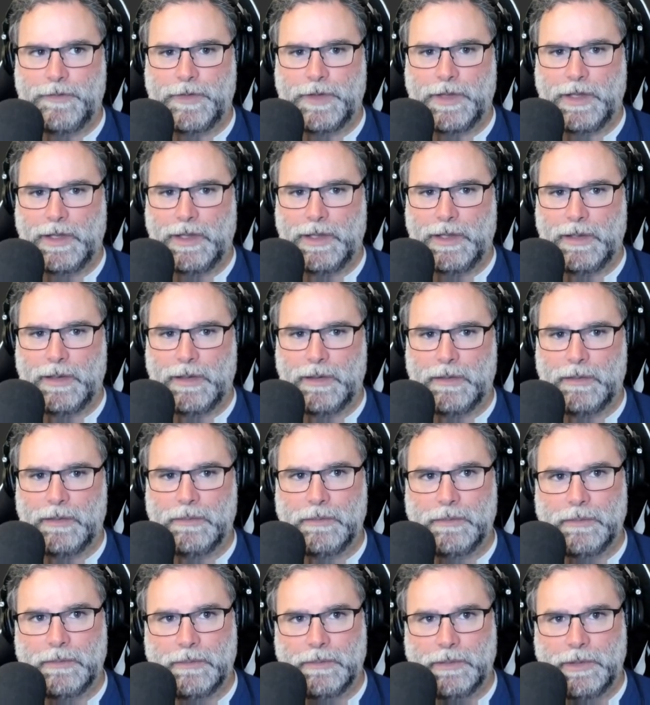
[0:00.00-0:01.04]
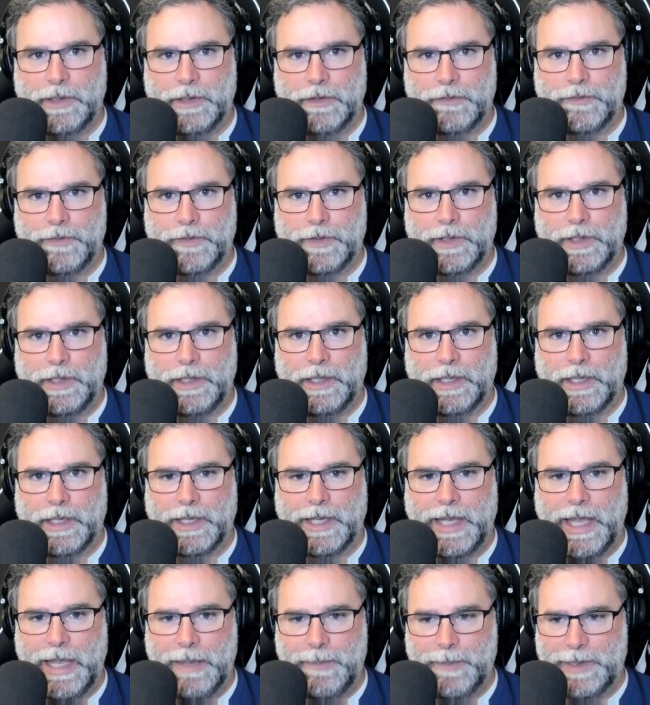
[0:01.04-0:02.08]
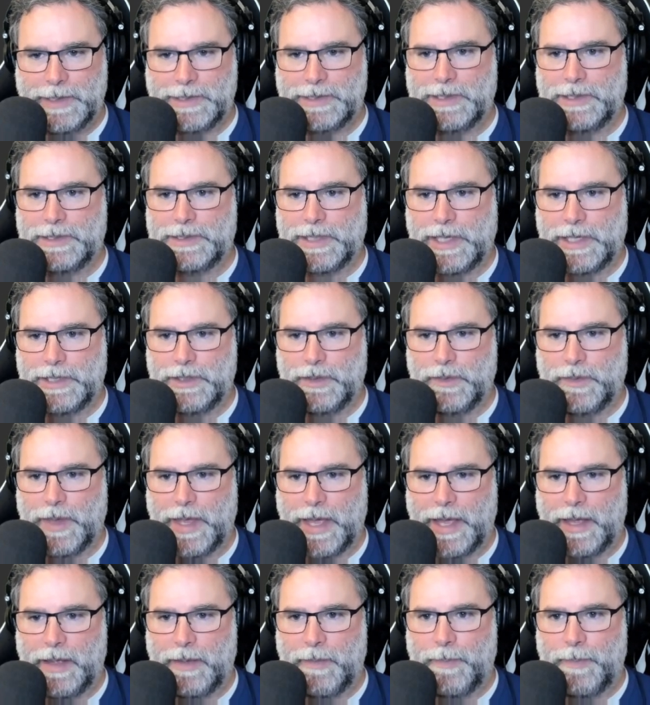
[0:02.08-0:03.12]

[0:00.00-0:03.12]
the game instance, I do that.